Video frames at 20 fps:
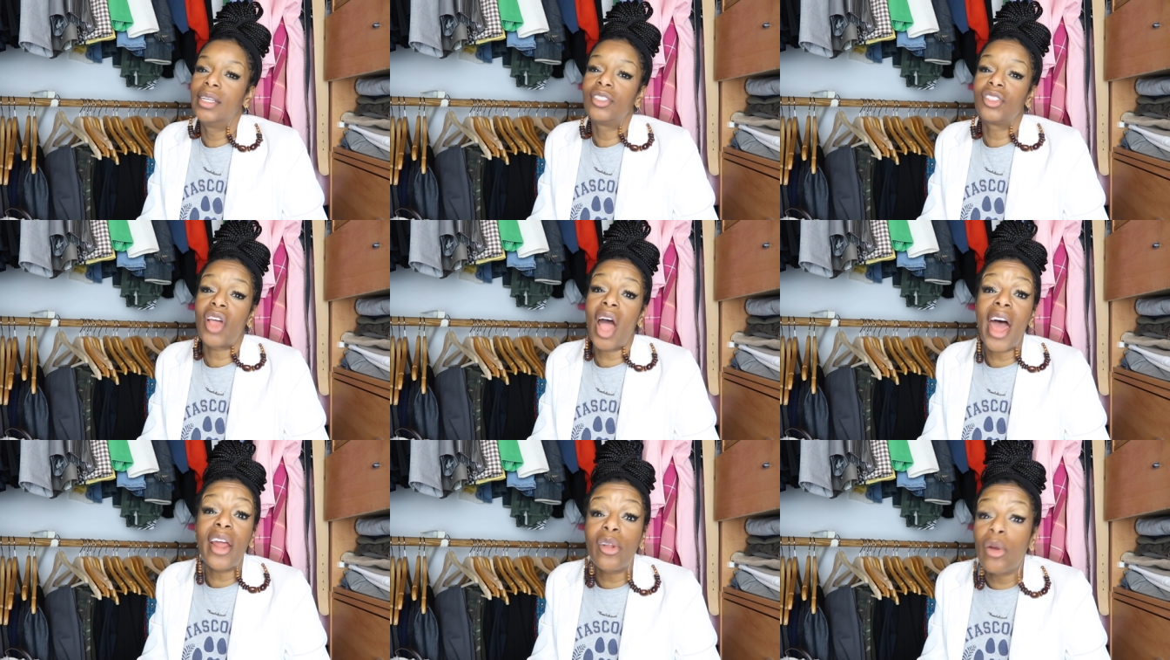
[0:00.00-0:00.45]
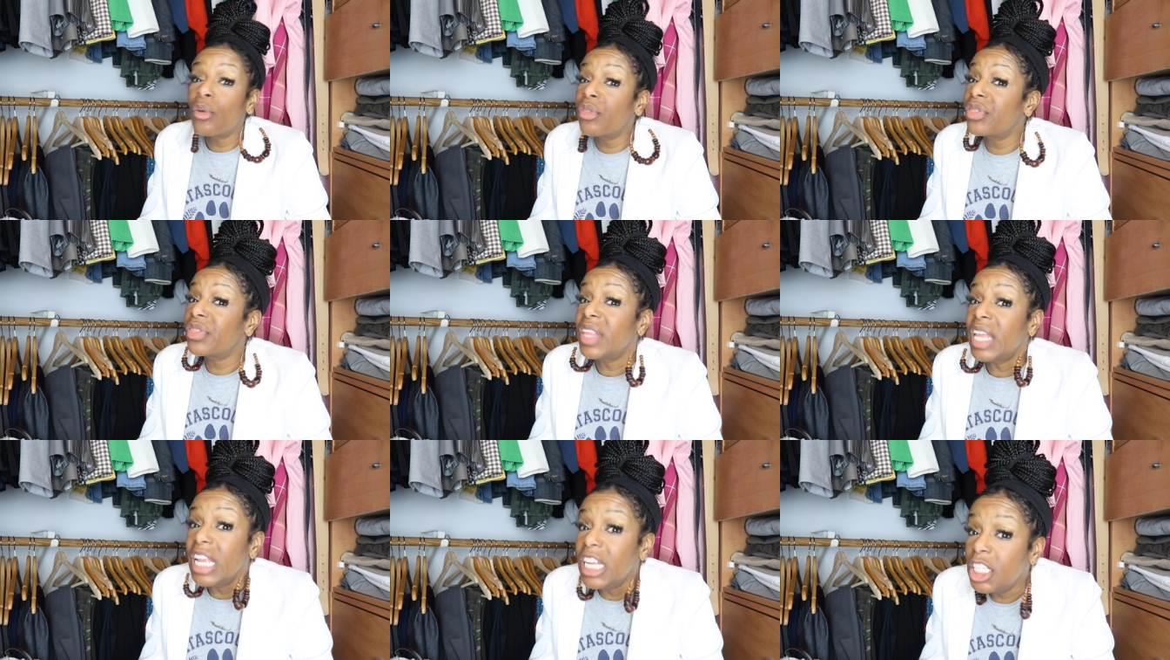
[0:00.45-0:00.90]
So I don't
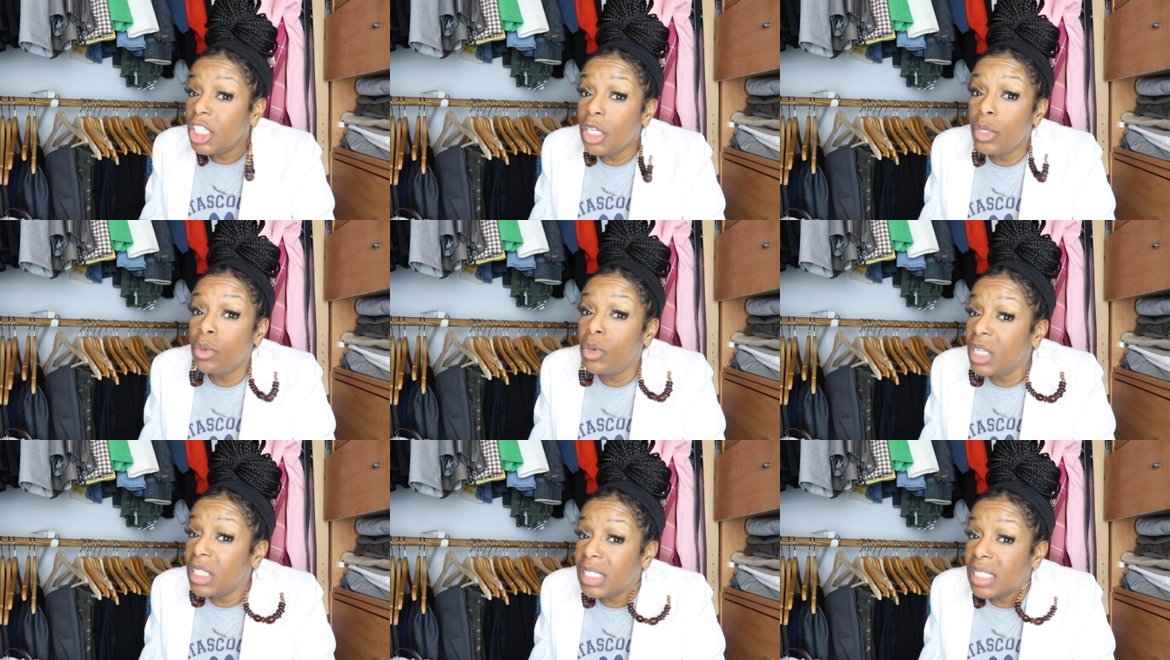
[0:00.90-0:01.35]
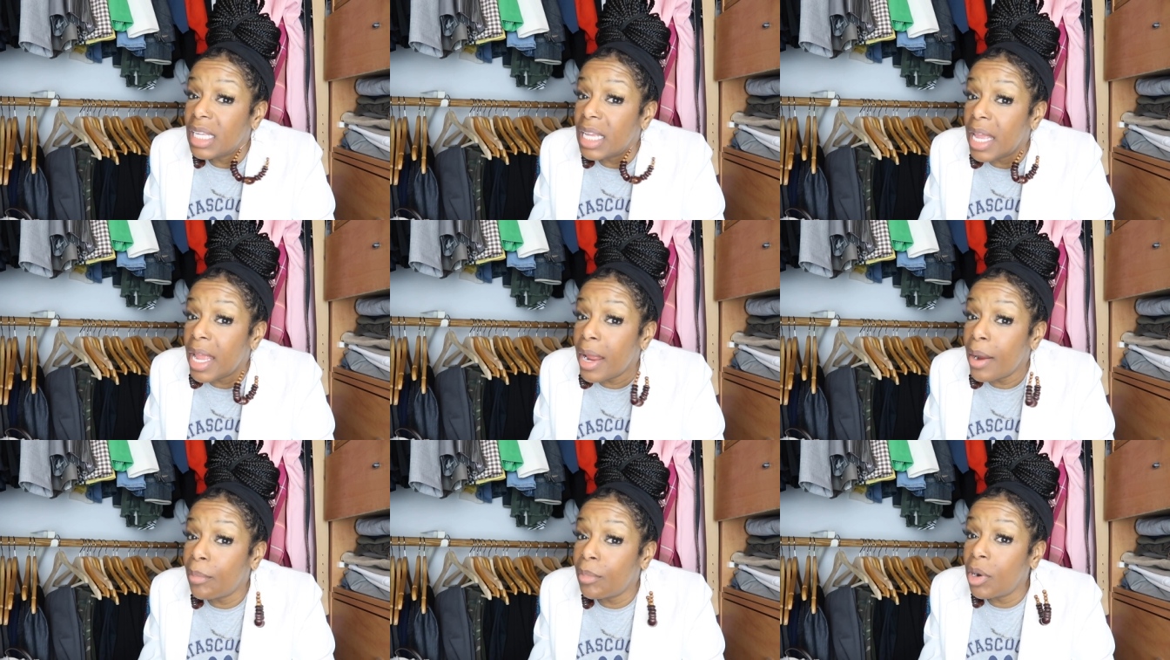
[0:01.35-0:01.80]
think she wants the
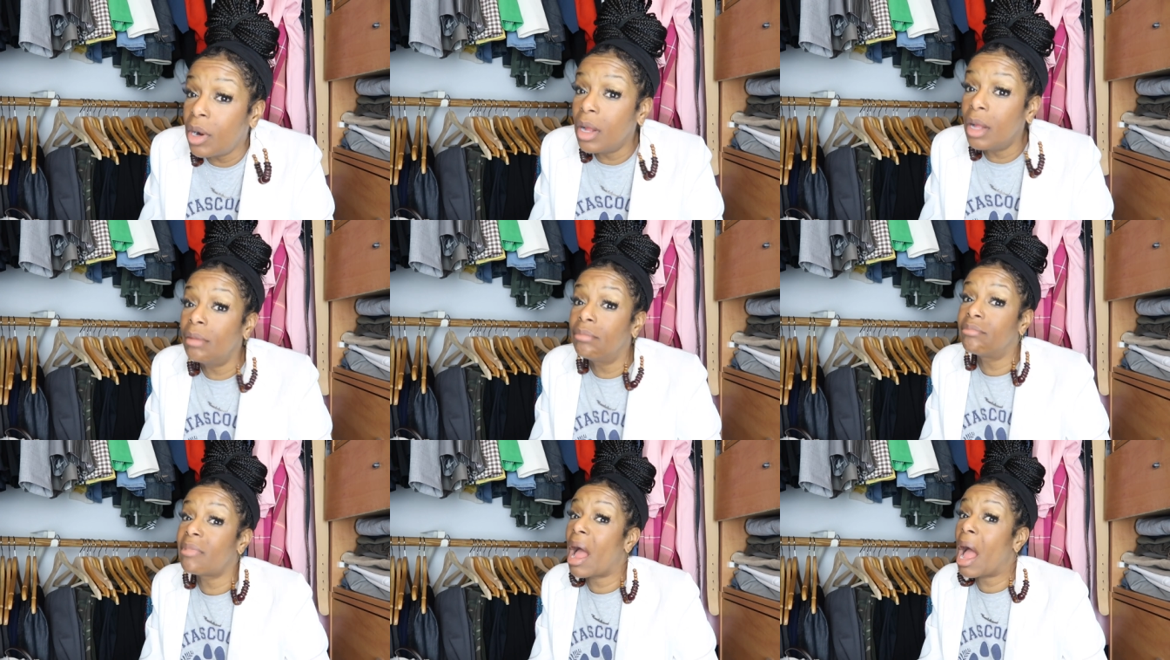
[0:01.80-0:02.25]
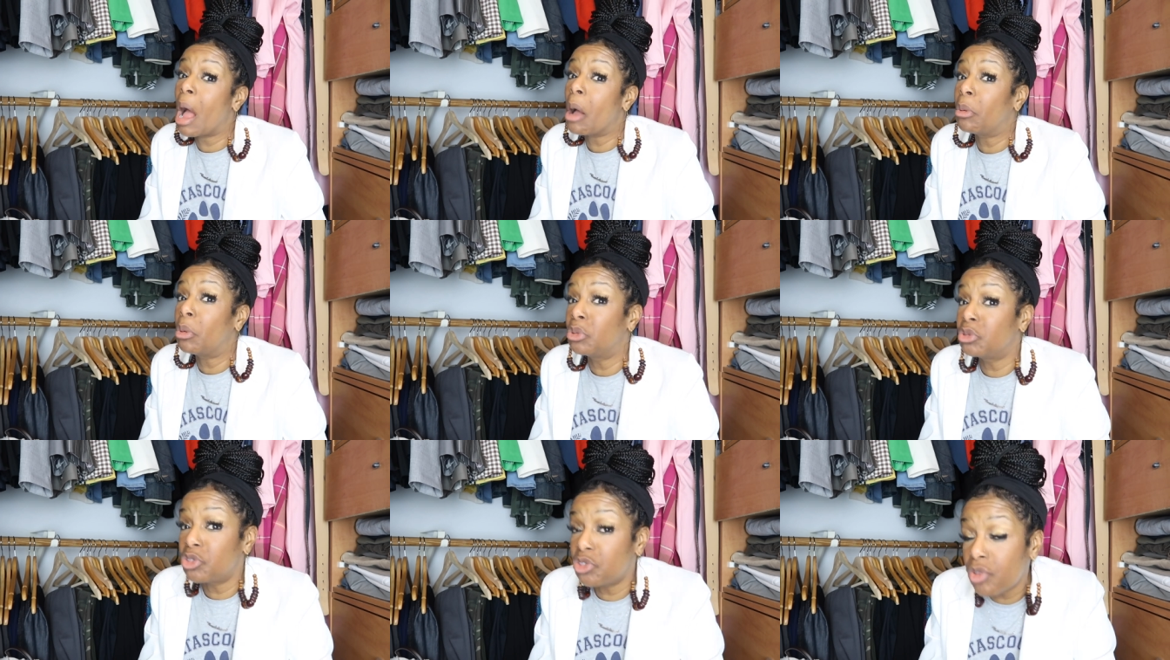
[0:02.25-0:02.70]
camera. I
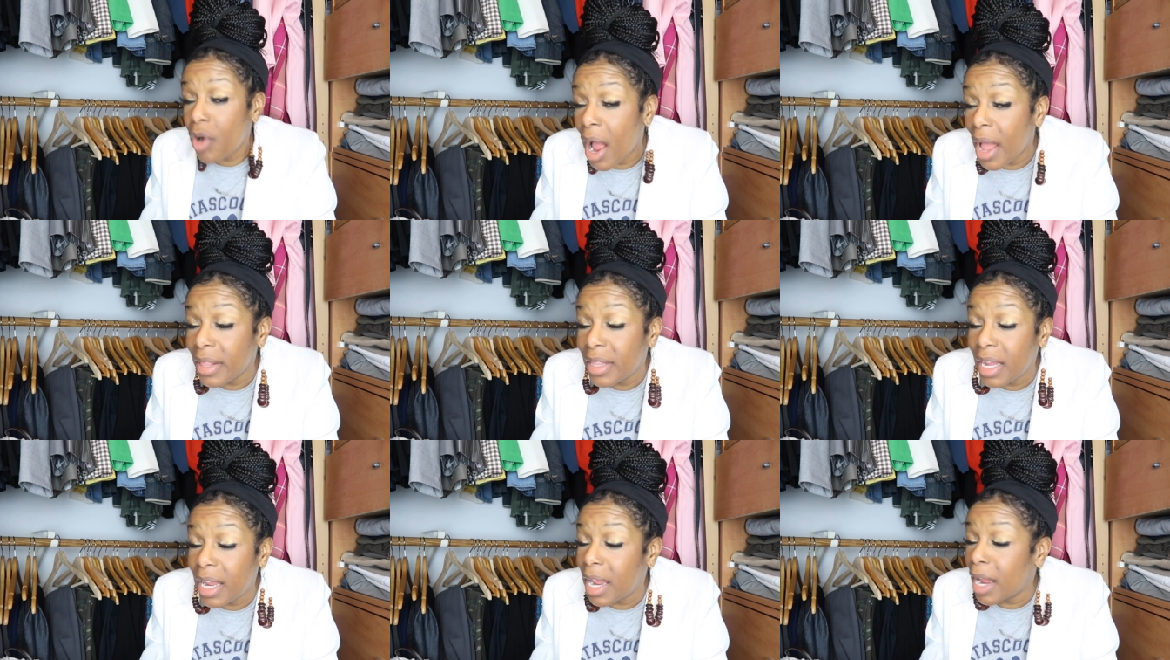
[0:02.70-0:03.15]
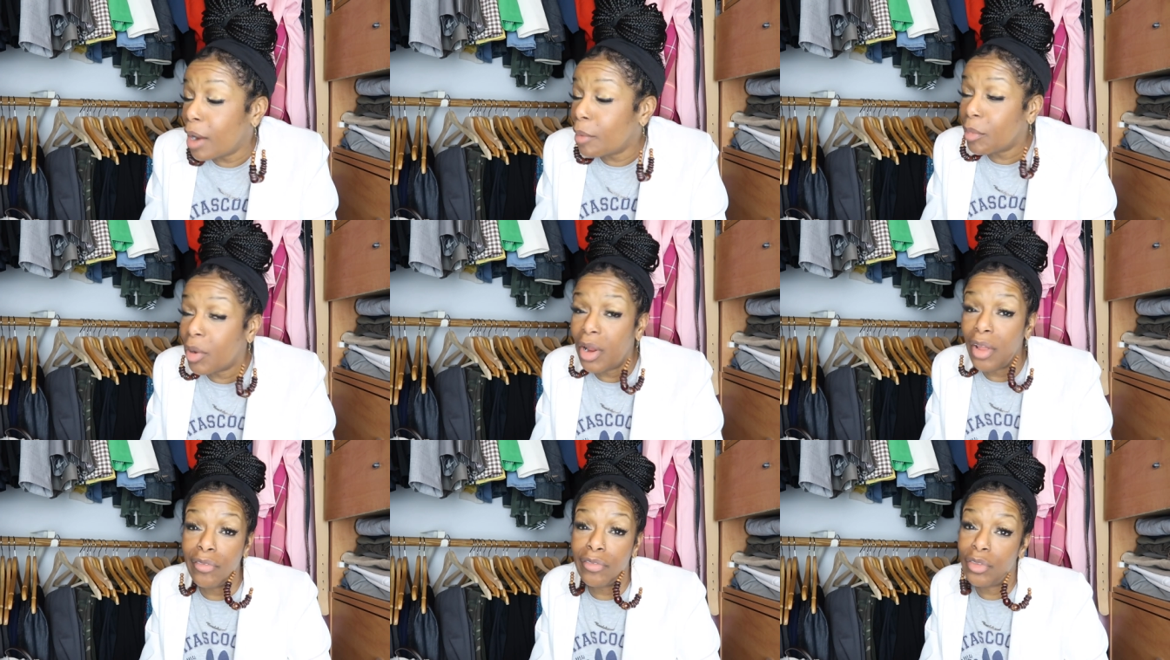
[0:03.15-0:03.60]
will try the
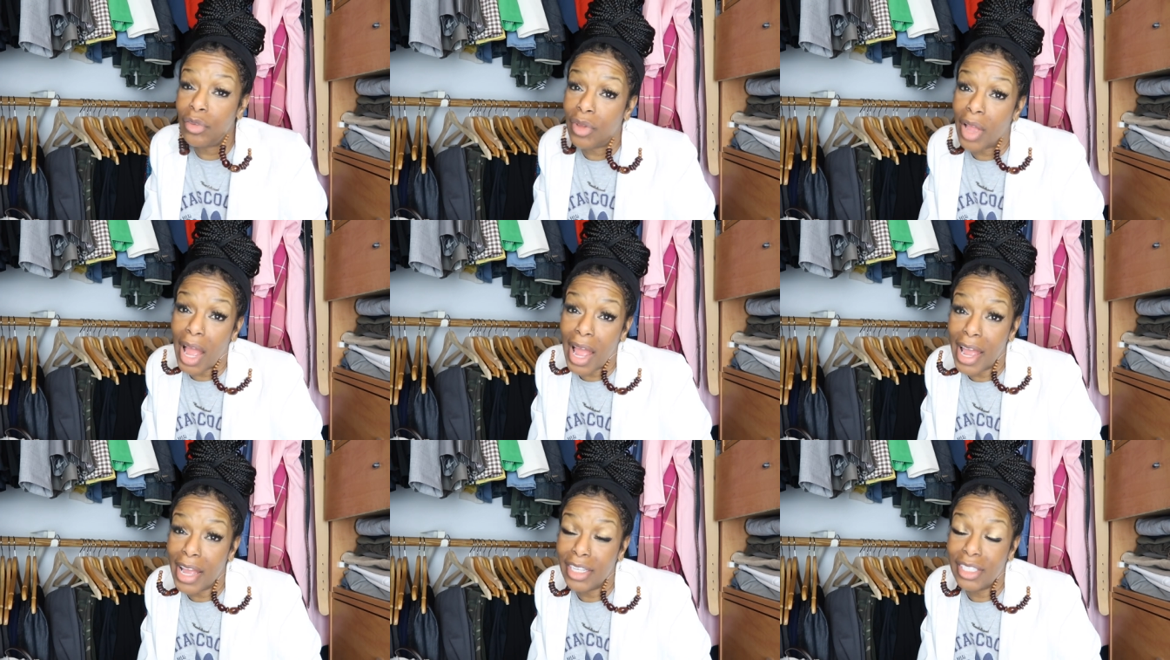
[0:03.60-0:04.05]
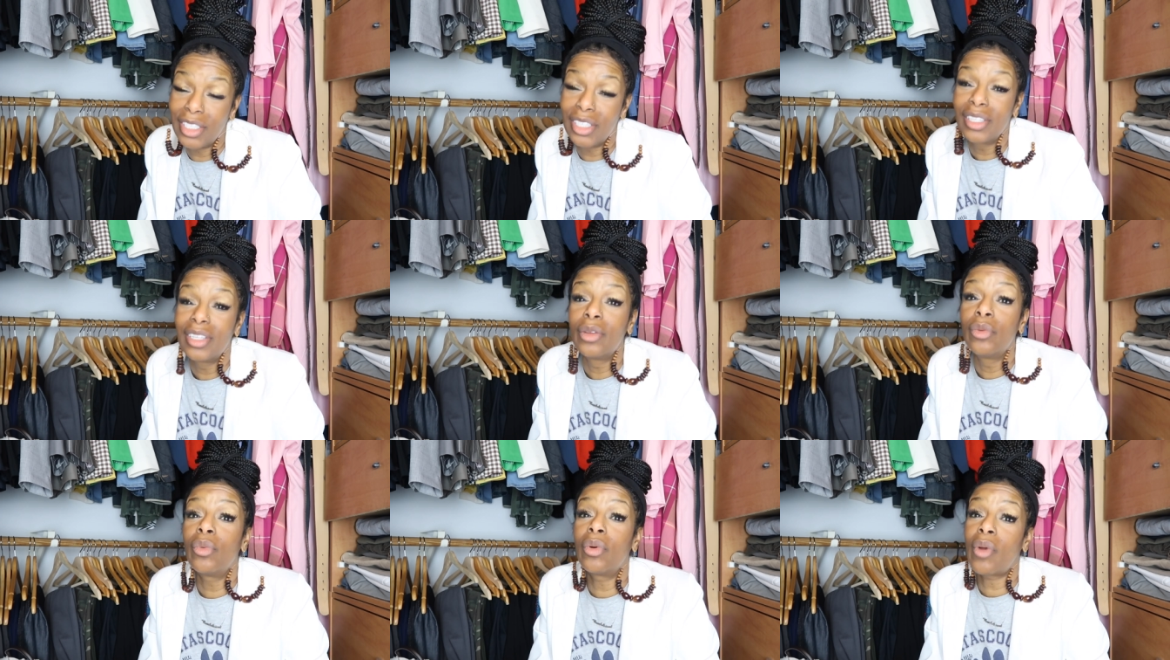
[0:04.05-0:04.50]
camera if you
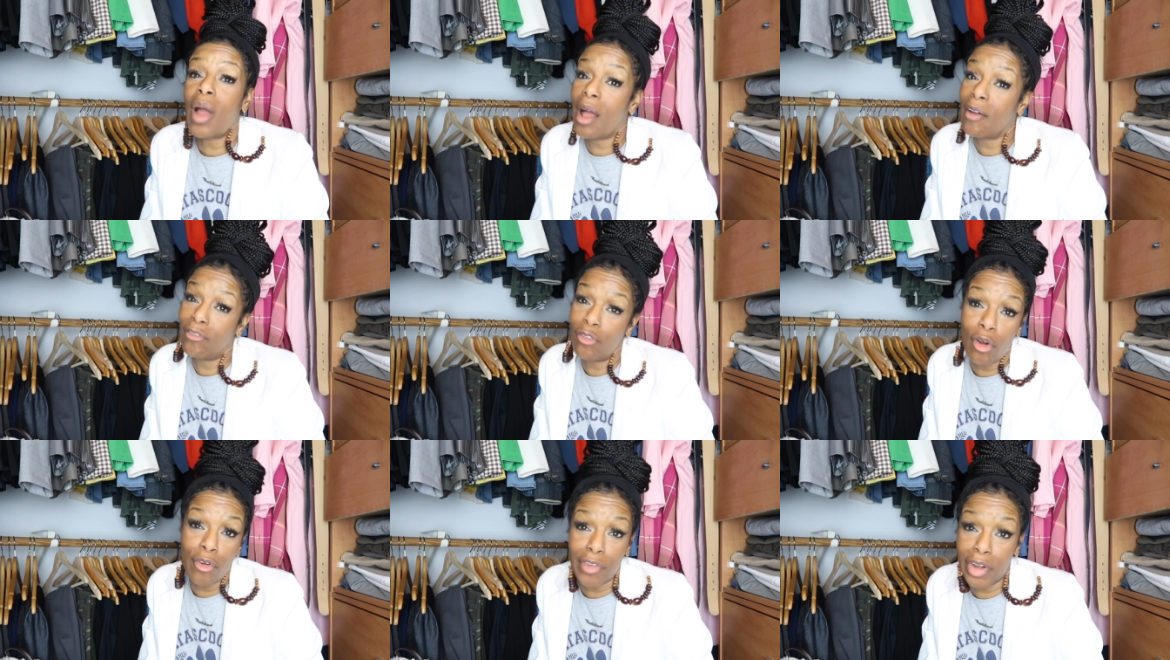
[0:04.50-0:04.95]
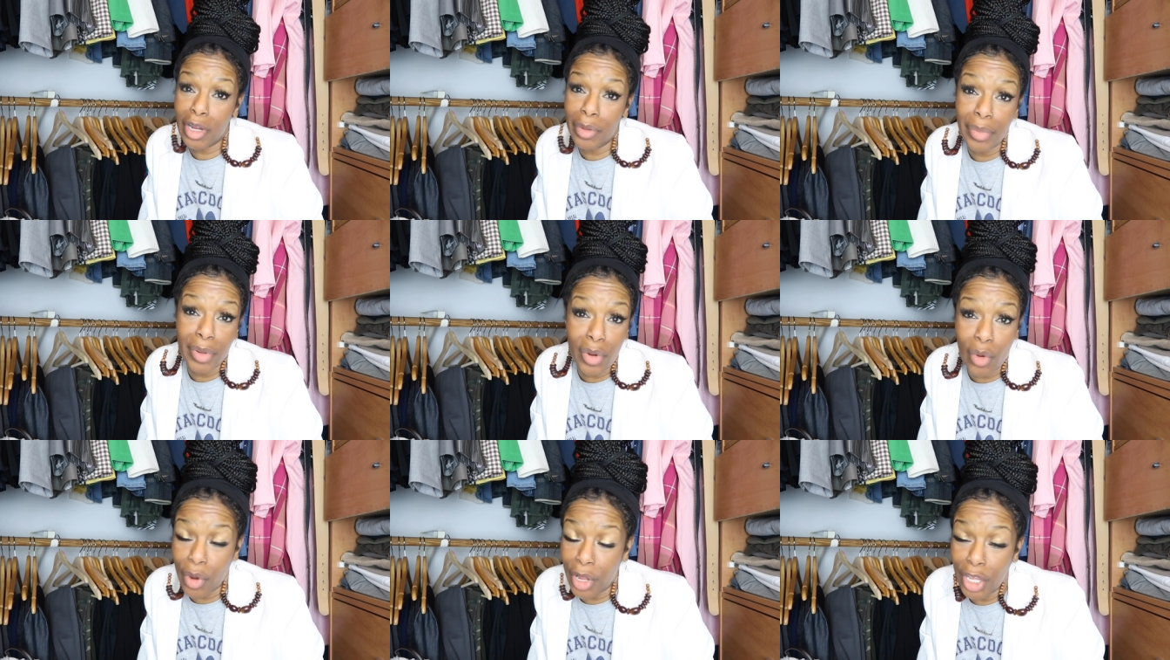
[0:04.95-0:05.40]
guys I've already
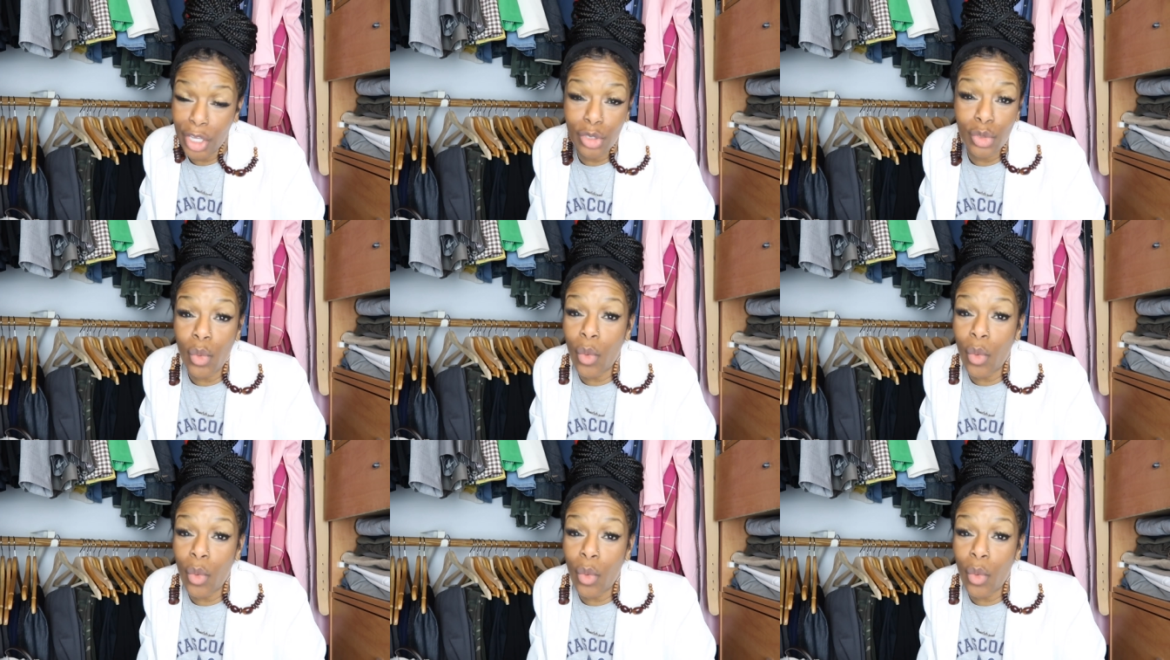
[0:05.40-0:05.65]
been on here